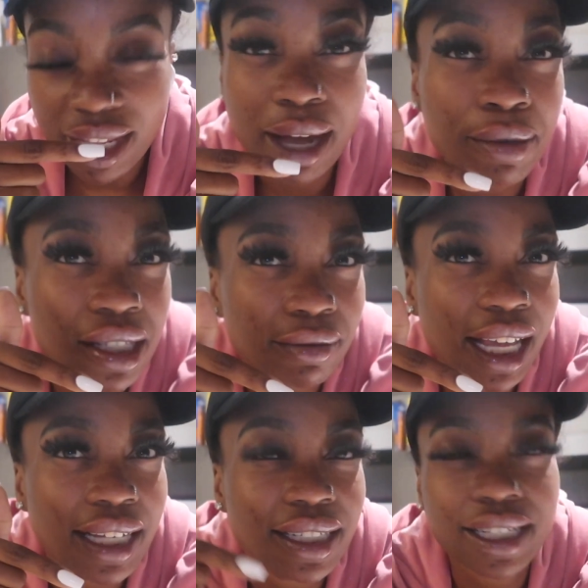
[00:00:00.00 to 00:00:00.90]
I put some
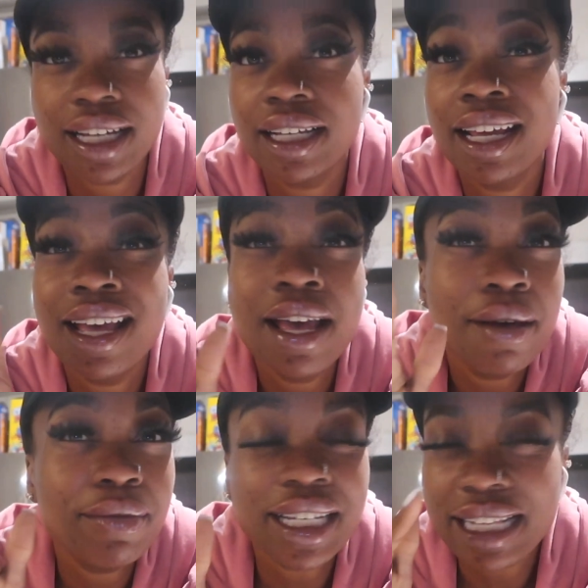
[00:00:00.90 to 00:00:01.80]
lashes on
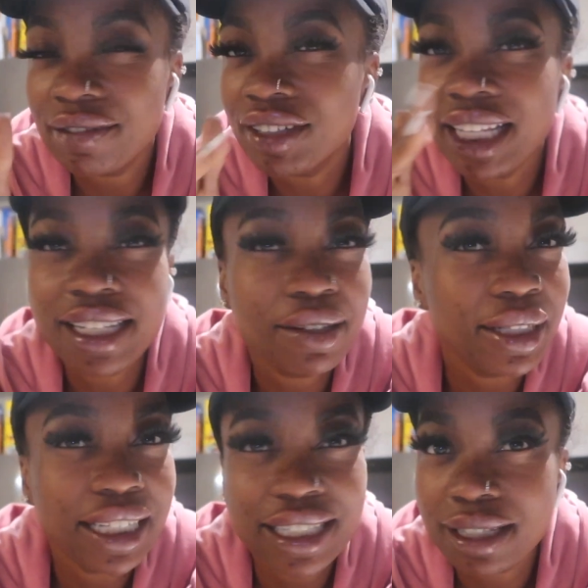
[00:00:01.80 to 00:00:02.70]
because I feel like
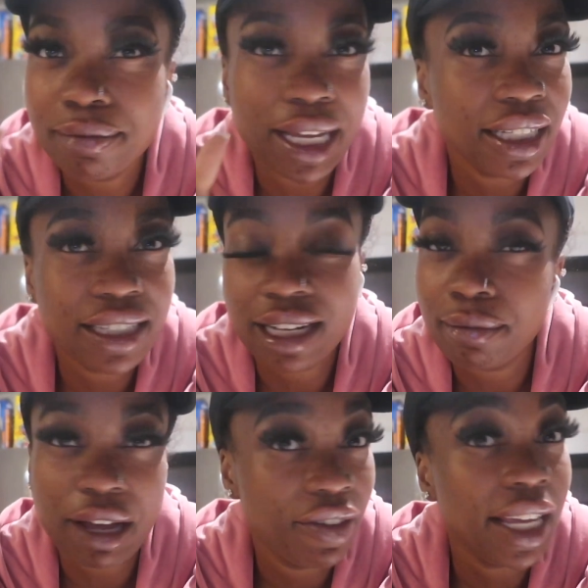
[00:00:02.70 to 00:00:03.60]
something needs to balance out
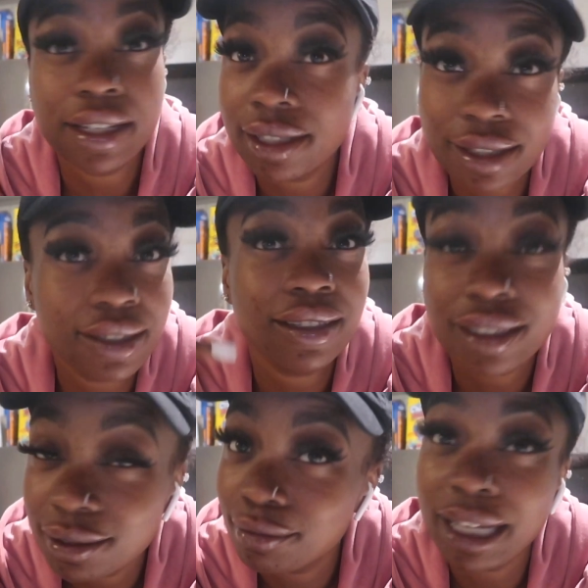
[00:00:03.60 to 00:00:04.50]
my face.
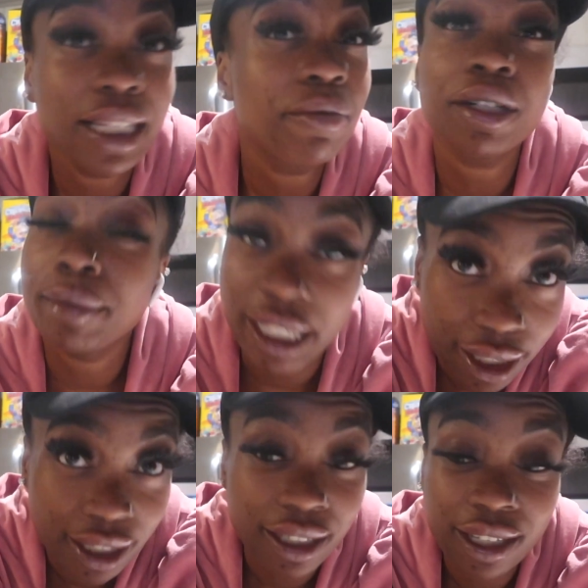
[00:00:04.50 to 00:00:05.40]
My lips are
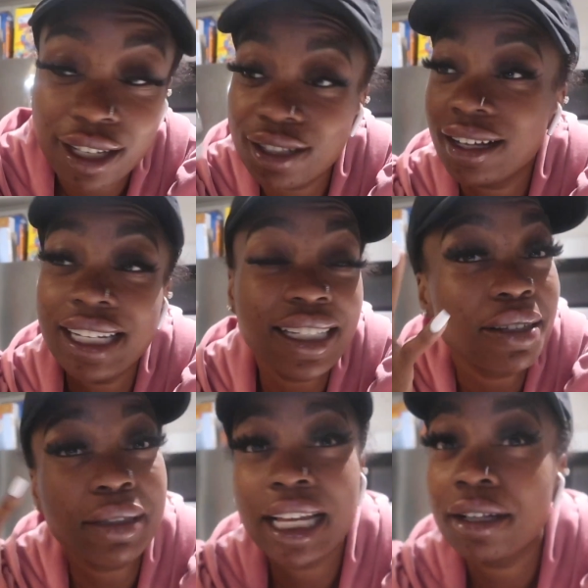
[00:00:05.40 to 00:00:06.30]
big, so I need
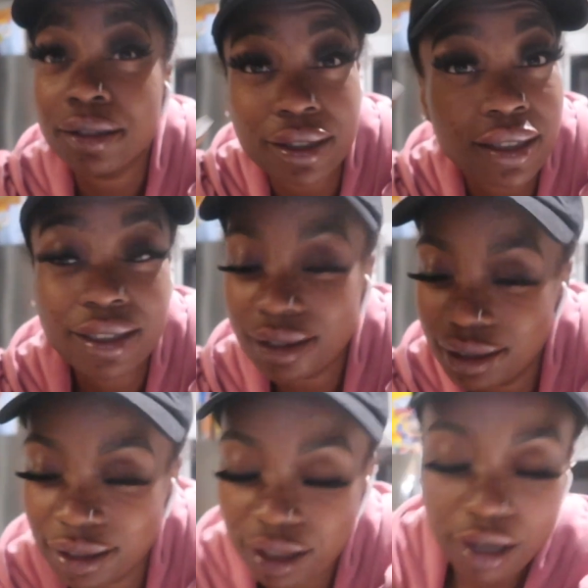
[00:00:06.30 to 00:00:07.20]
something else.
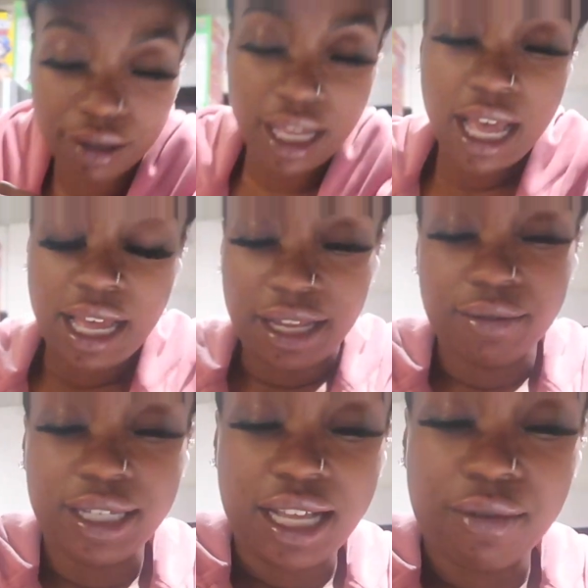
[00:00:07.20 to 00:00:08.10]
So
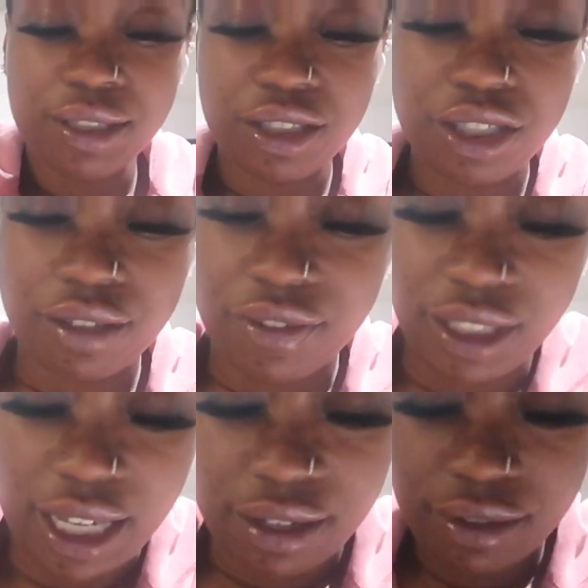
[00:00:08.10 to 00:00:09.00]
anyways, I went to
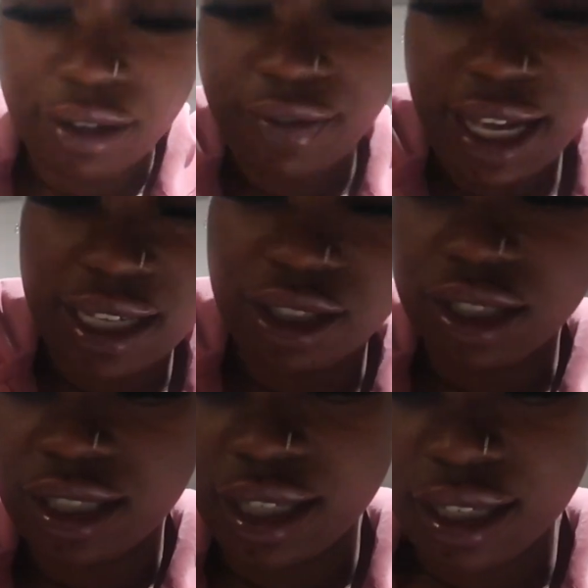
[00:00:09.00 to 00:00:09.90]
Chick-fil-A real fast
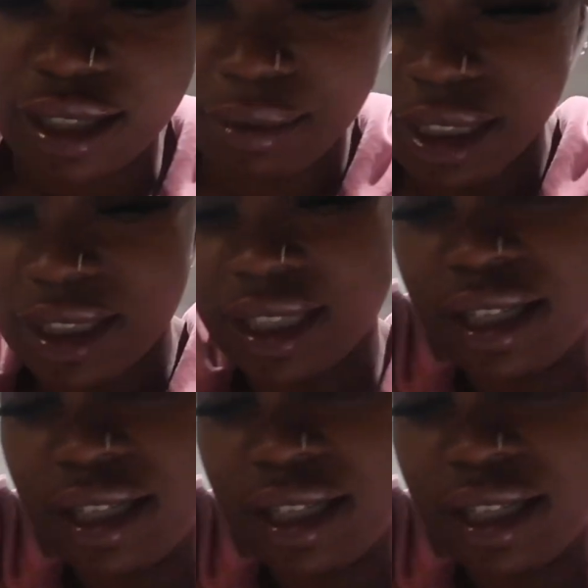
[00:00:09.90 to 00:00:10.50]
just to get something to